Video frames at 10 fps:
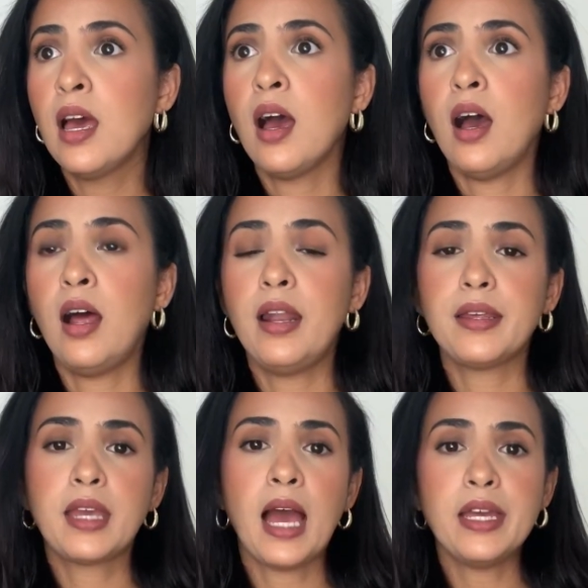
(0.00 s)

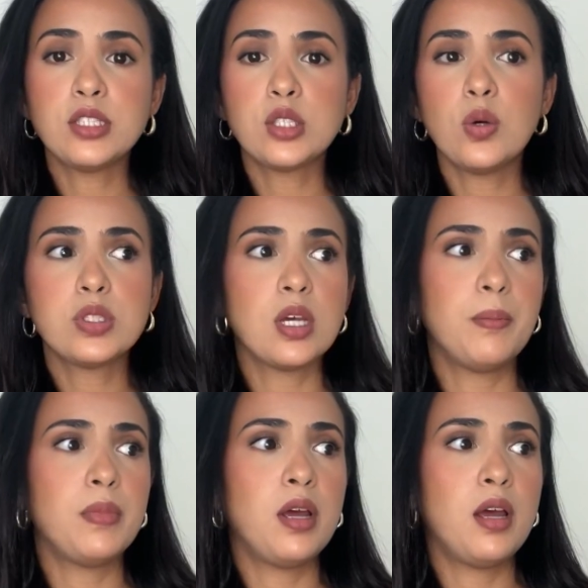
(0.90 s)
Like I saw some
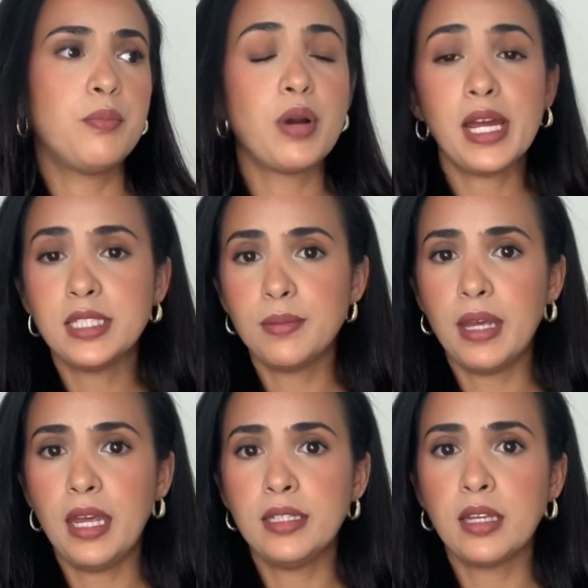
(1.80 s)

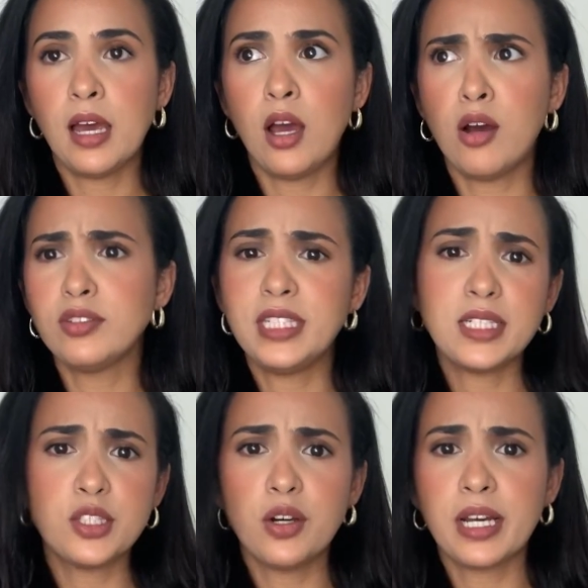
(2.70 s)
bridesmaid on
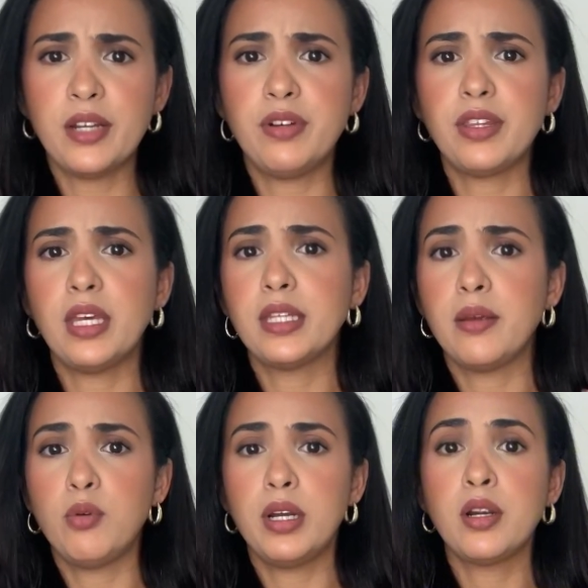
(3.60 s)
TikTok and everything, they
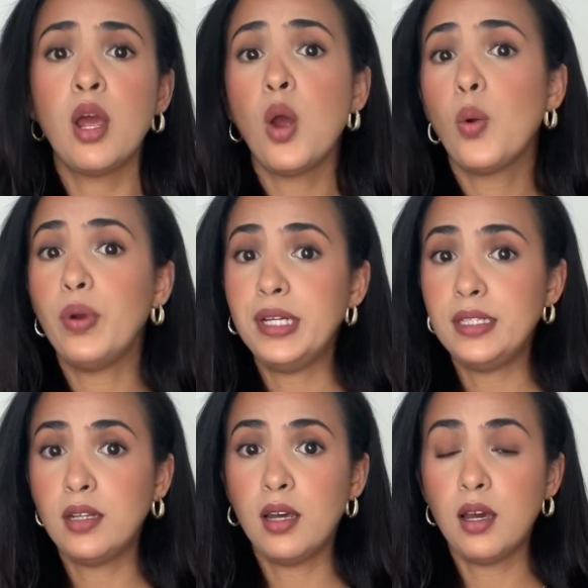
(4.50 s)
were wearing
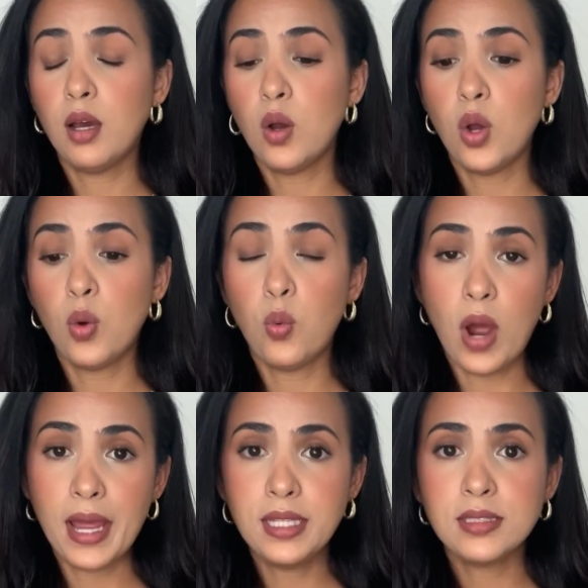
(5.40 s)

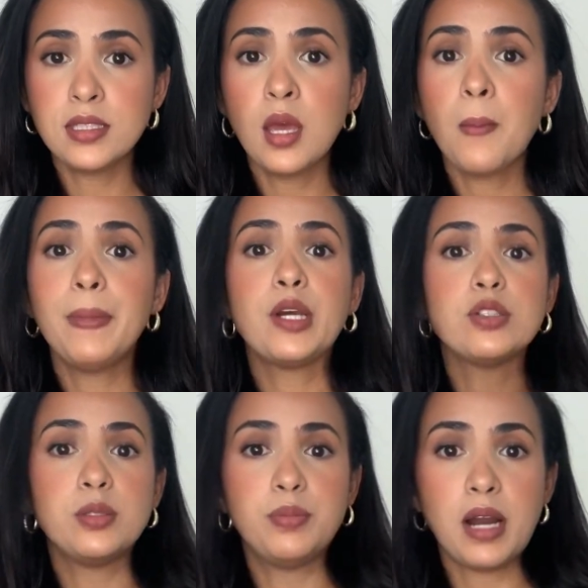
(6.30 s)
white because
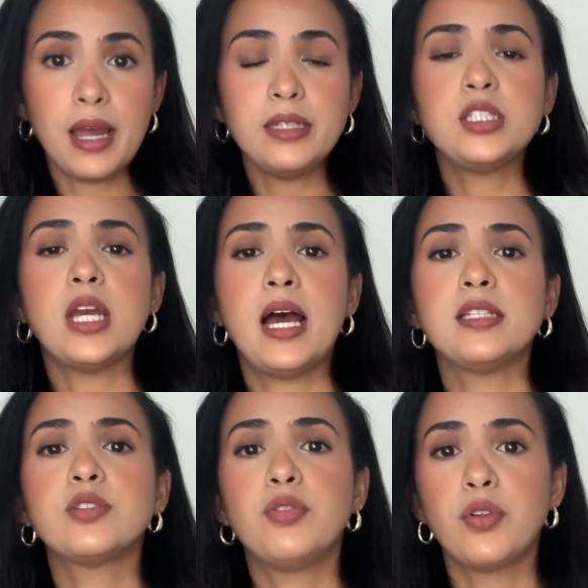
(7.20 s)
the bride, she
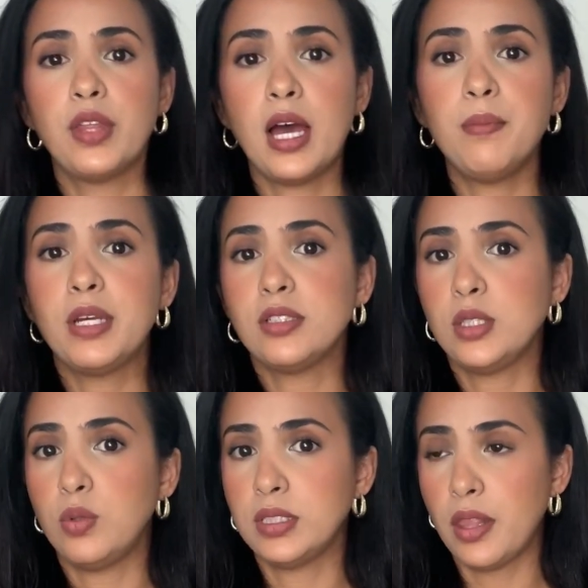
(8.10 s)
asked for that, because she
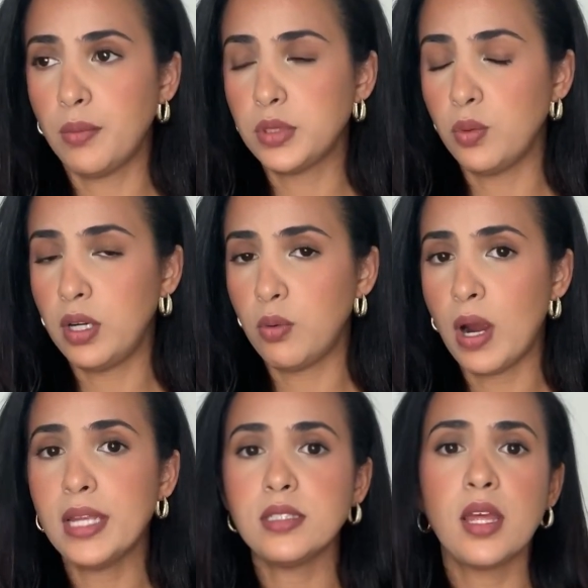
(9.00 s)
wanted them to wear
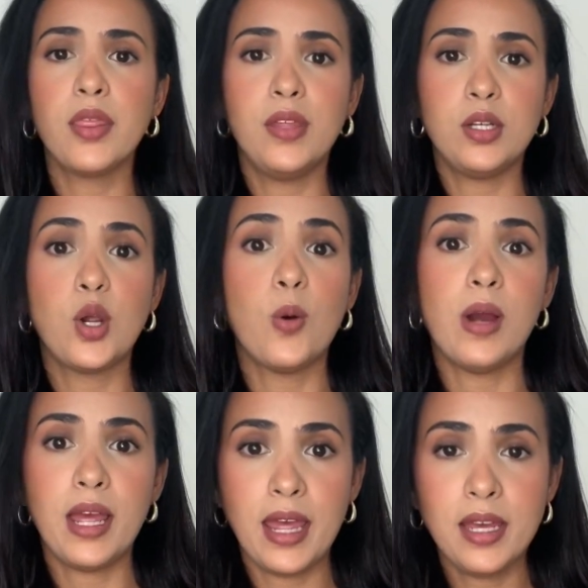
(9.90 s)
white. Then go
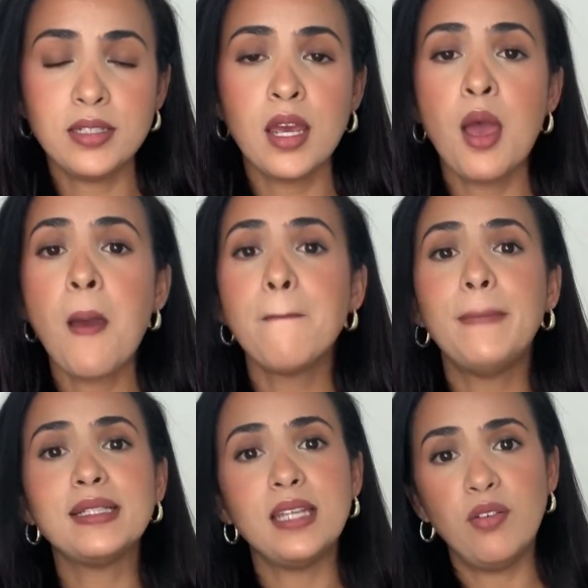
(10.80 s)
ahead,
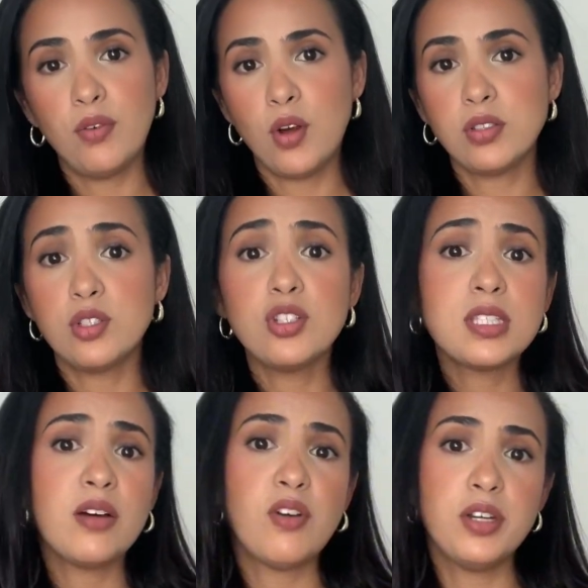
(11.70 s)
but if not, just
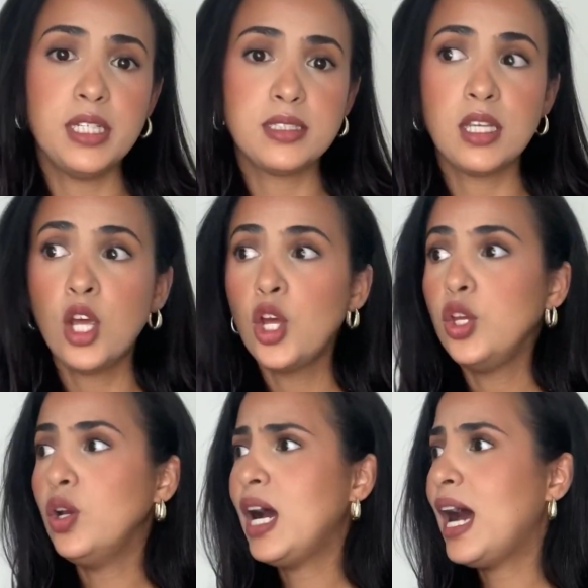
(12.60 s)
avoid it.
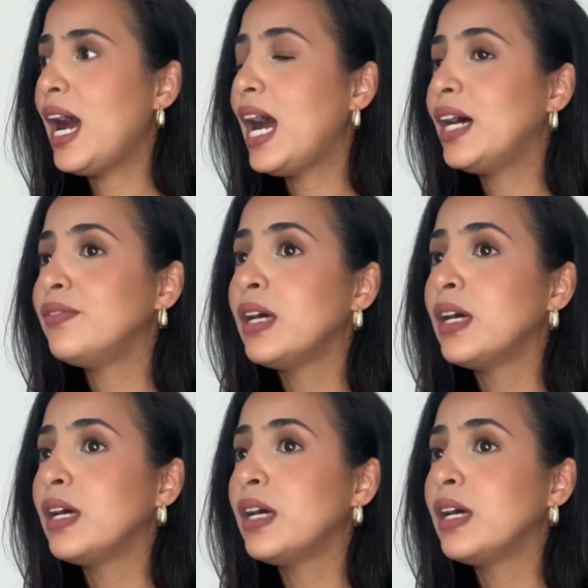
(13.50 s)
You have